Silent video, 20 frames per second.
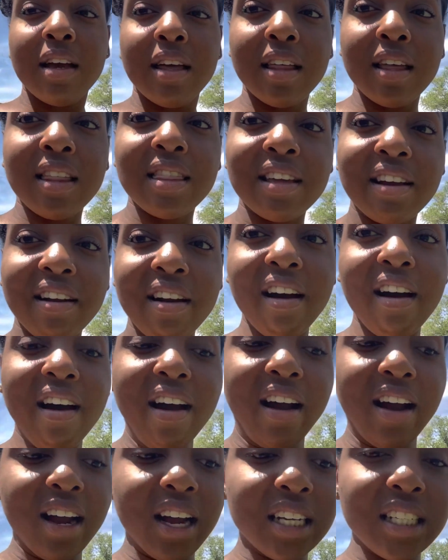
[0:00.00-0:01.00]

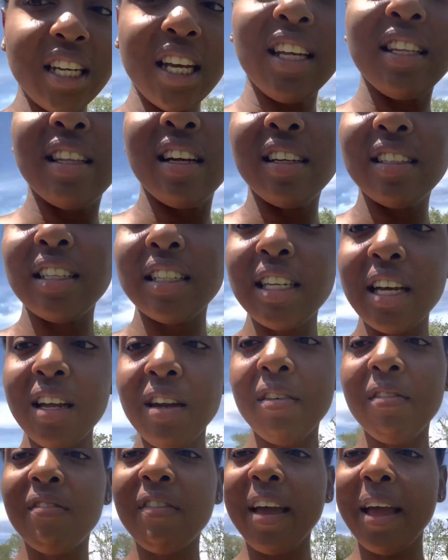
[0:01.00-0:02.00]
There's a ton
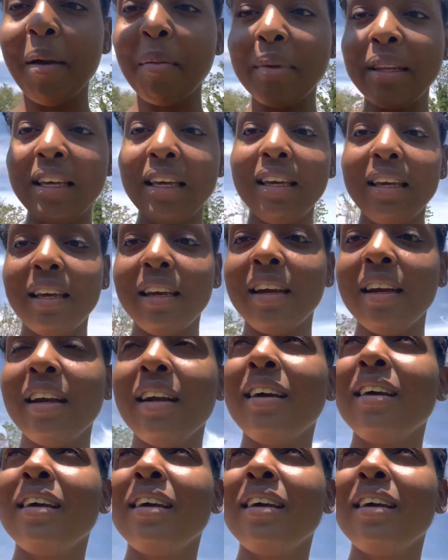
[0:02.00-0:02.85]
of family here,